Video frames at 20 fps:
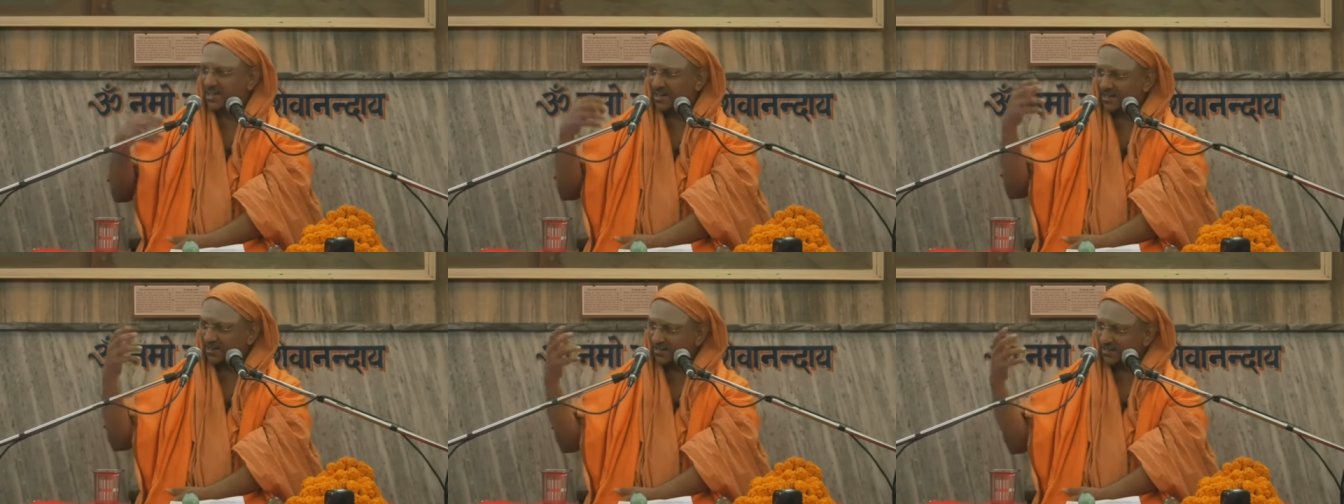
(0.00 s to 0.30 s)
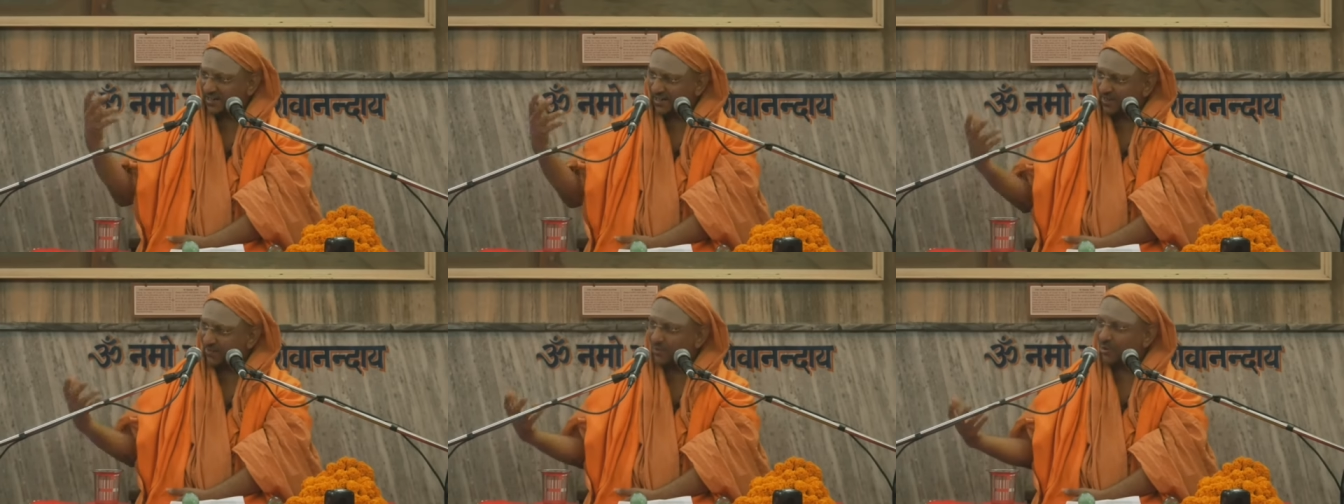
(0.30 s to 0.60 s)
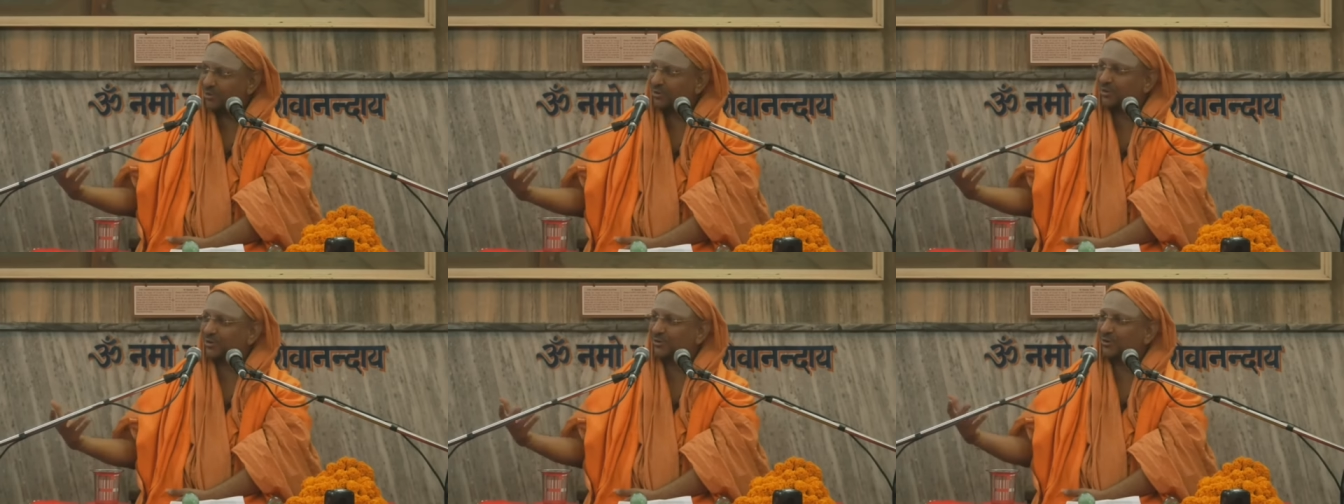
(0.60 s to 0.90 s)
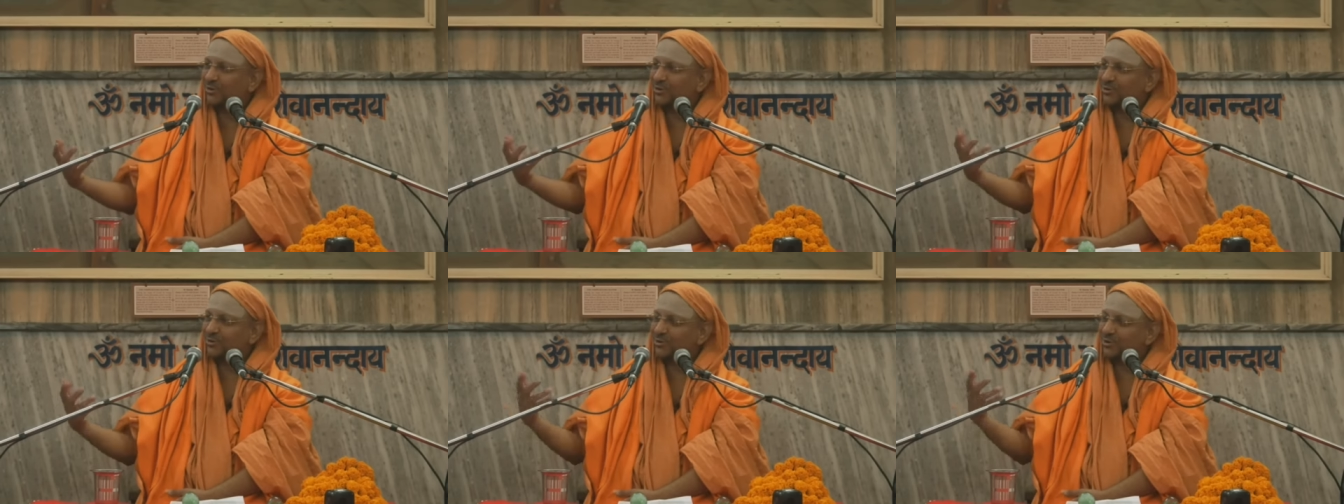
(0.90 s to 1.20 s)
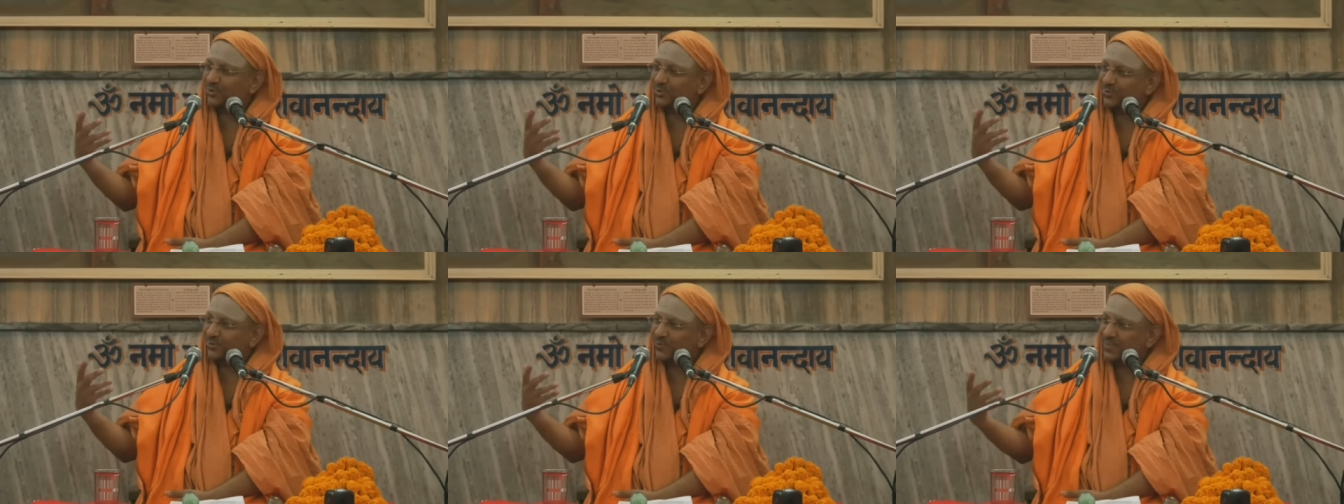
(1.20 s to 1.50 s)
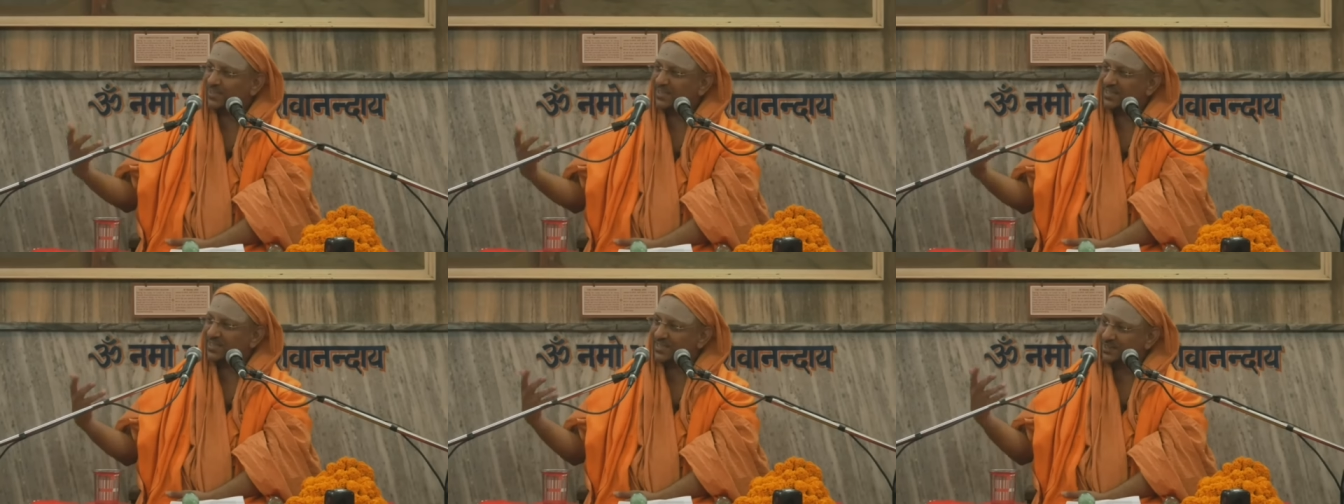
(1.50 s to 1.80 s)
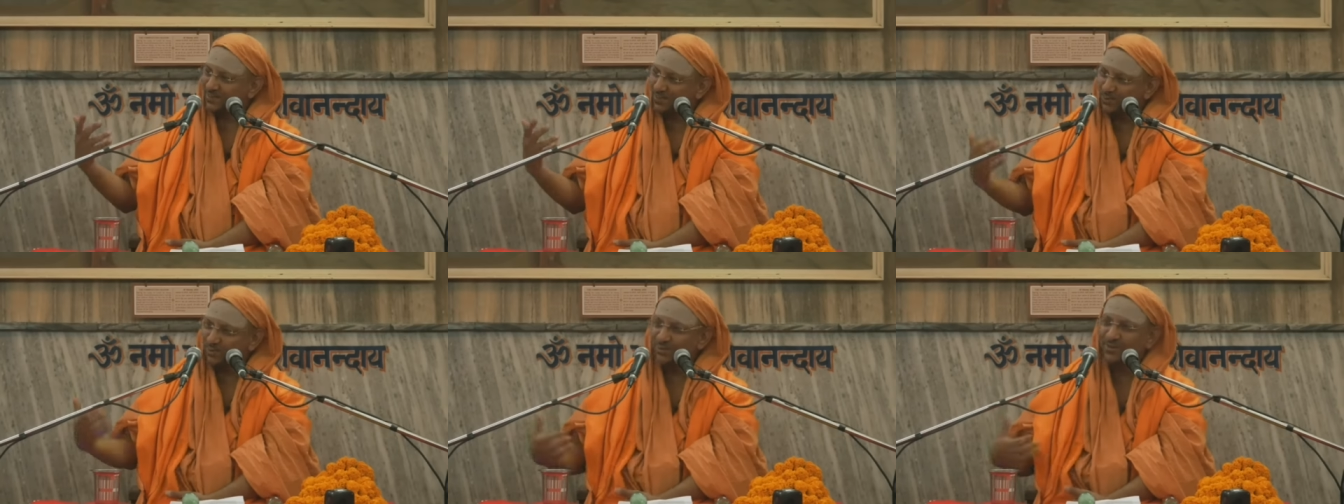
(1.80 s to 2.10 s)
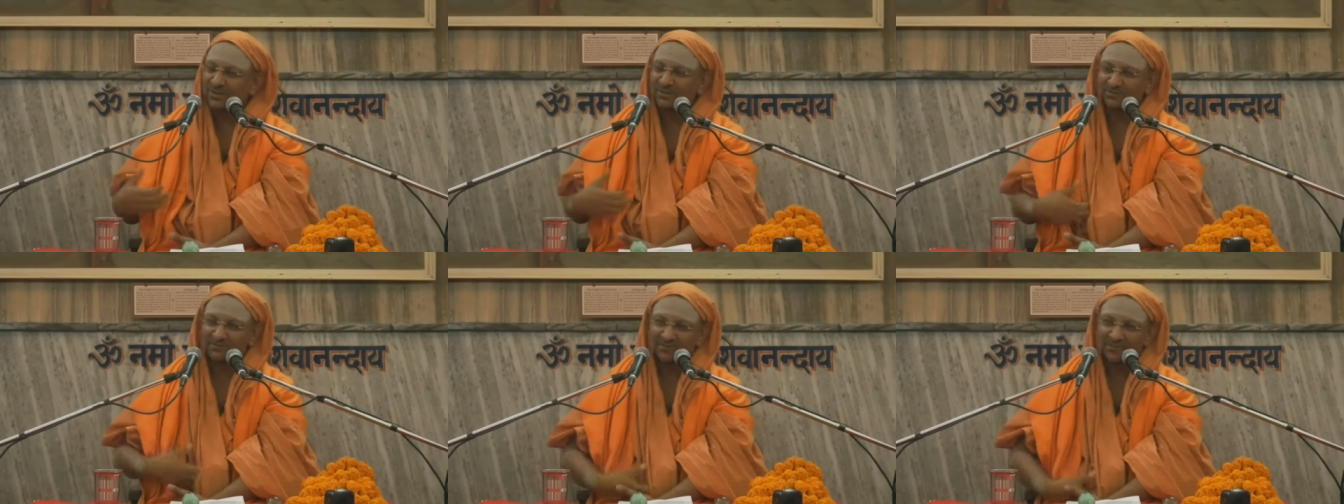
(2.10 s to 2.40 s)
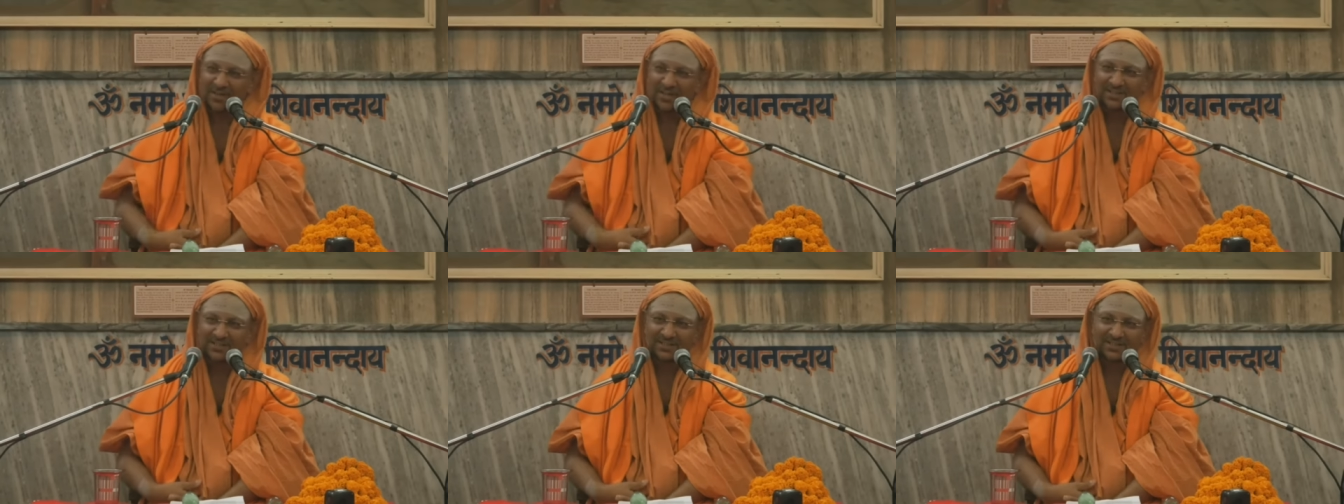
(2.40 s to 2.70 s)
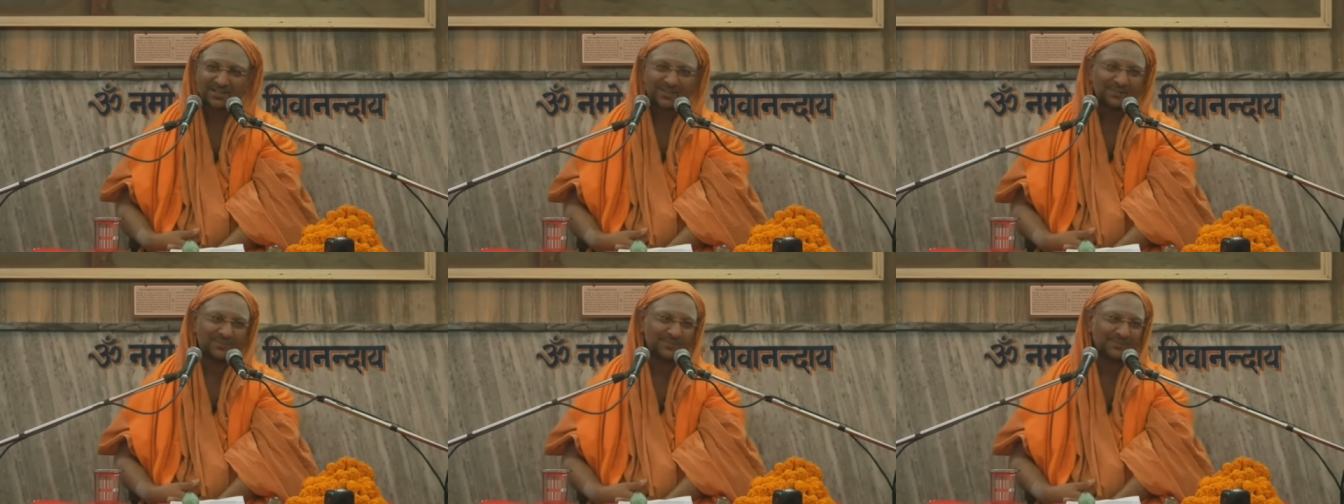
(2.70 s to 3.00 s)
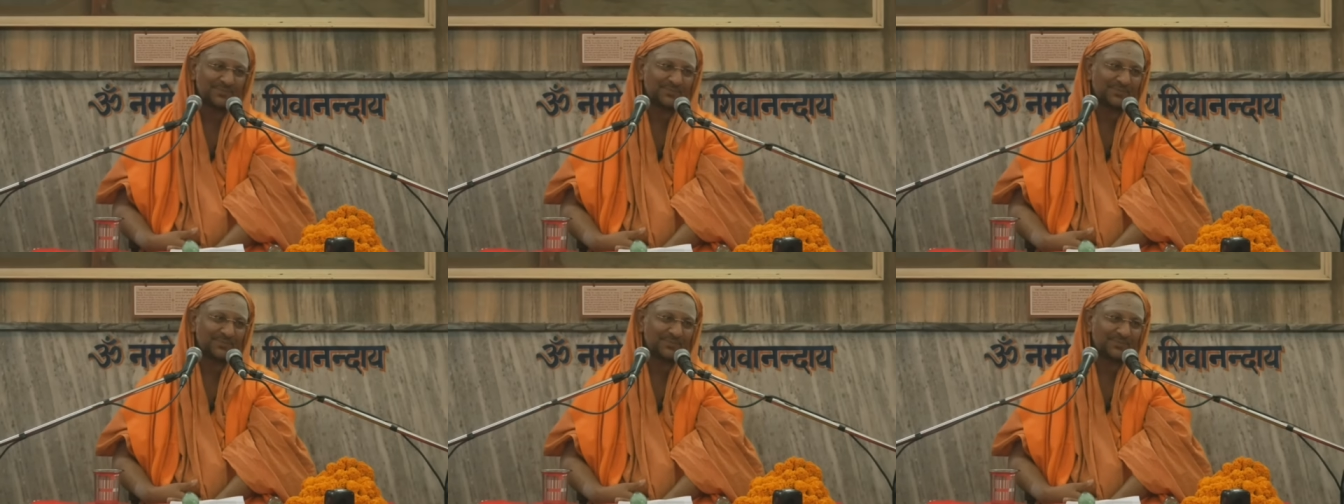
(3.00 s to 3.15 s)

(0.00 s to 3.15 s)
dirty water also you will see the moon reflected.